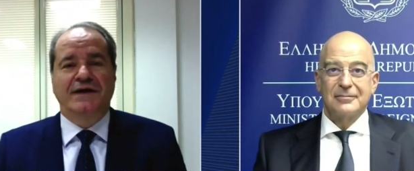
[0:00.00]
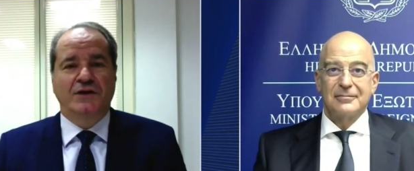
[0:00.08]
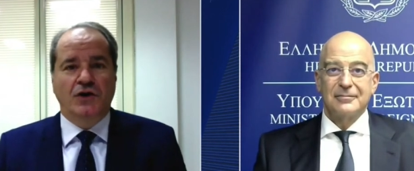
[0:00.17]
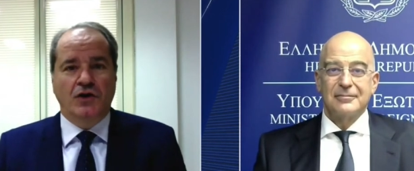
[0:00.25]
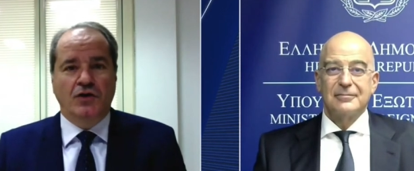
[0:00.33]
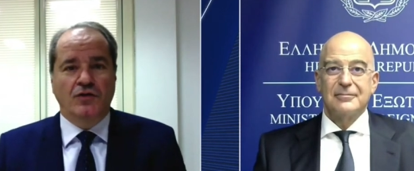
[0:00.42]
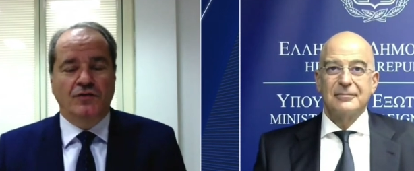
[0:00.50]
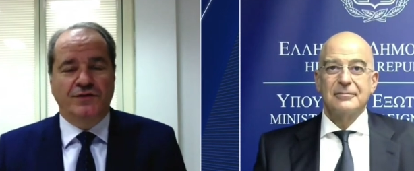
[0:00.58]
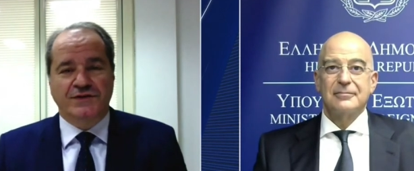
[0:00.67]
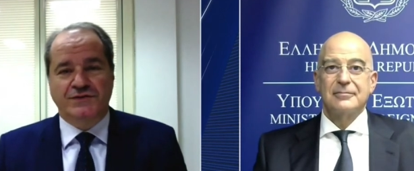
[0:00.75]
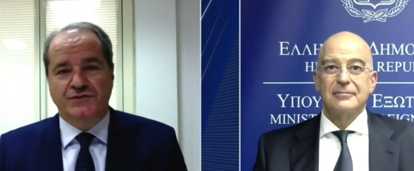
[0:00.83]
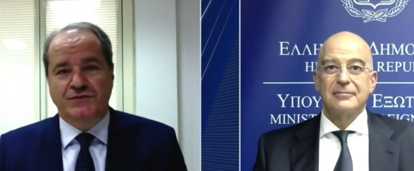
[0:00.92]
Speaker 1: I
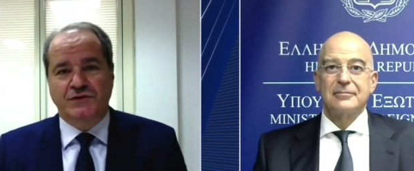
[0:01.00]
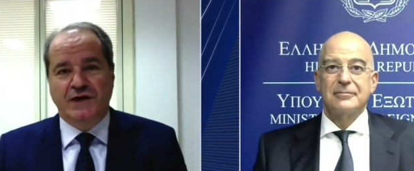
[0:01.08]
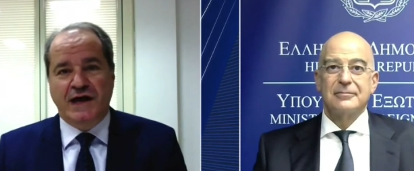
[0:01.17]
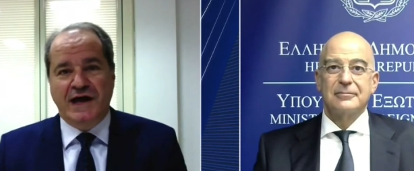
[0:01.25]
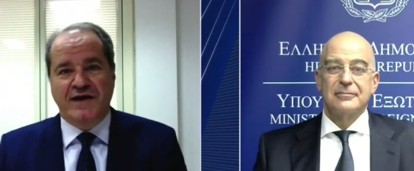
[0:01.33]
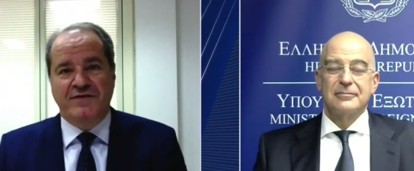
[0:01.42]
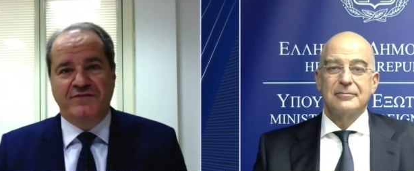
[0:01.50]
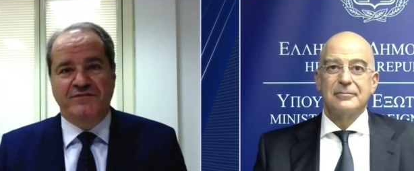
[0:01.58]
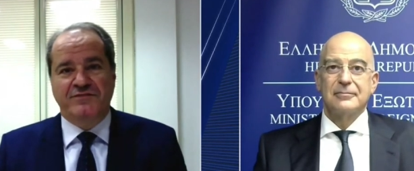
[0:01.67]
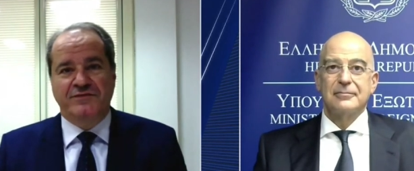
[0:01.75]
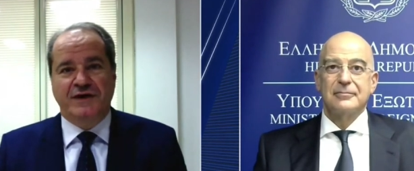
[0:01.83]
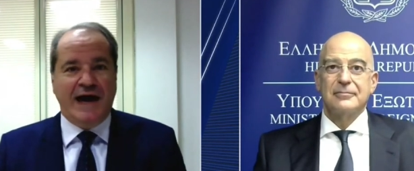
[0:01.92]
know that you
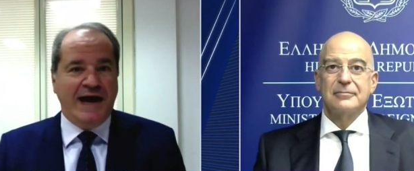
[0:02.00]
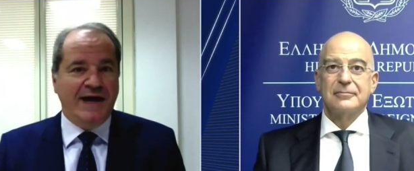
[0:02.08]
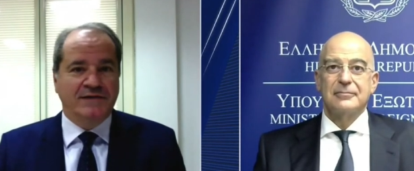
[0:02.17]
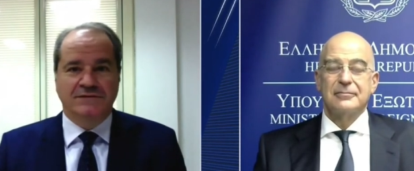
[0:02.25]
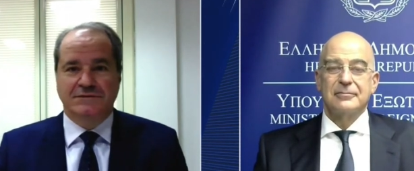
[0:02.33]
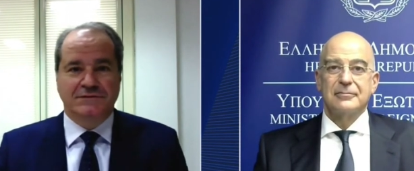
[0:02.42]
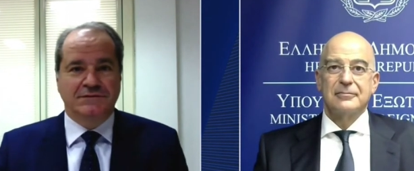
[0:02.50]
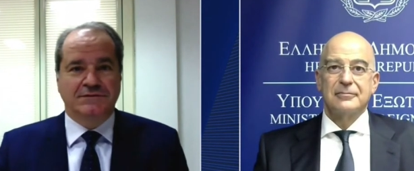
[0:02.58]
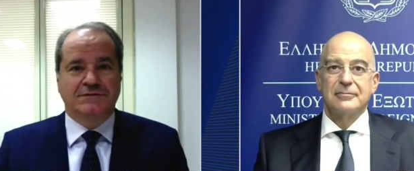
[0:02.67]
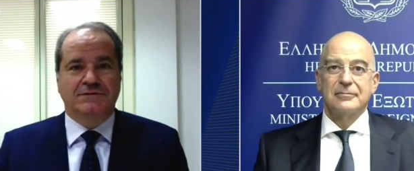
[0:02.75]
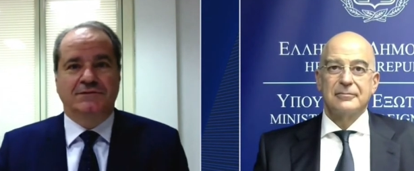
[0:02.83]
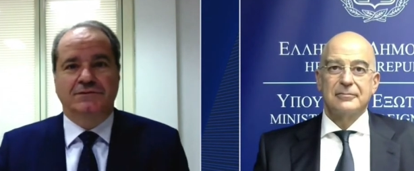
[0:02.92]
have had,
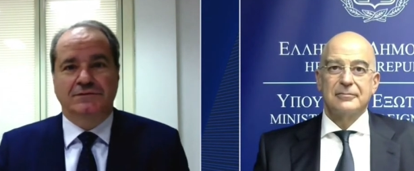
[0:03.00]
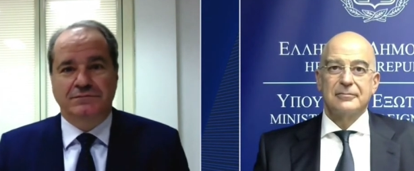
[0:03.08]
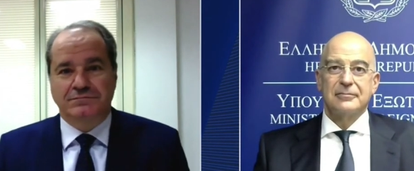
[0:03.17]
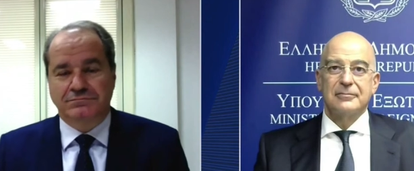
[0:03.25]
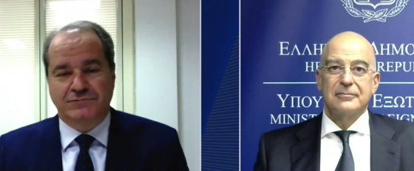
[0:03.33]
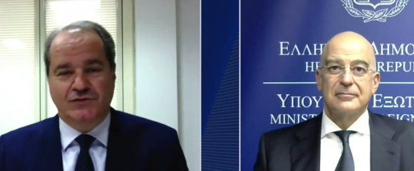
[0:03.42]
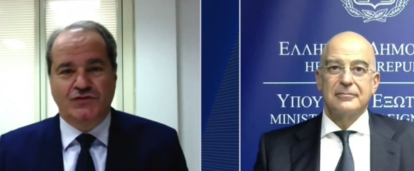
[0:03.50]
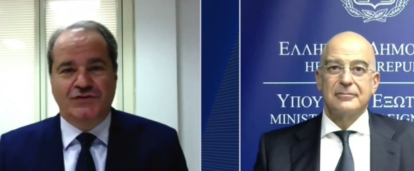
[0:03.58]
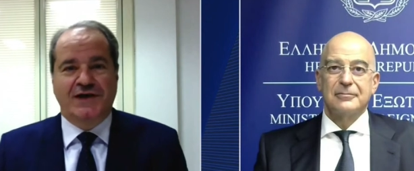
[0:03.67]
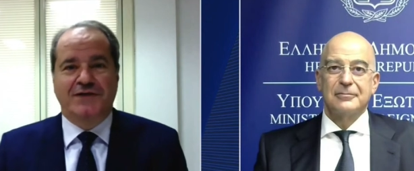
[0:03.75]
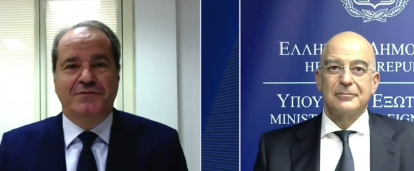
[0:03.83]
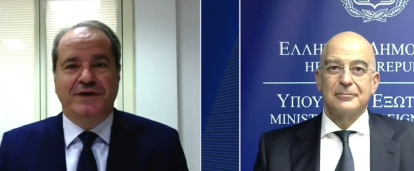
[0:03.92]
you
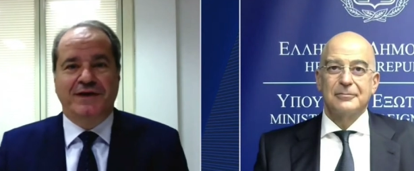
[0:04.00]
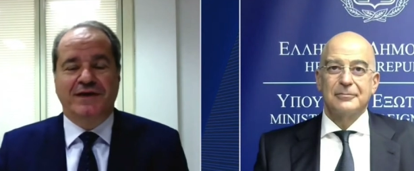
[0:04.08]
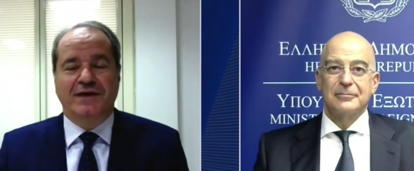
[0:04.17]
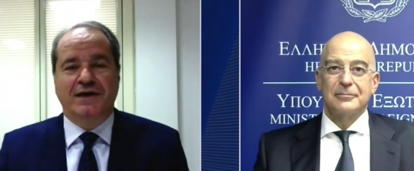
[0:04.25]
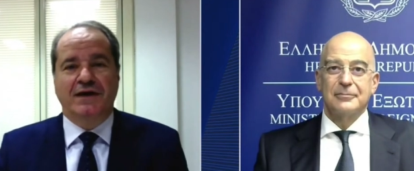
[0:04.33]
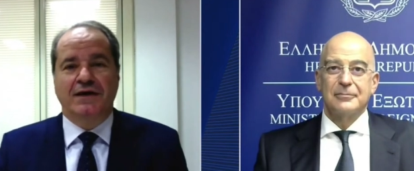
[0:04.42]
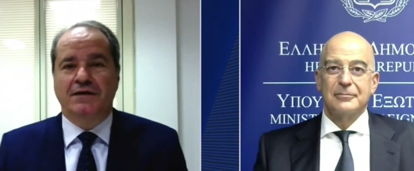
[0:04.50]
tell me,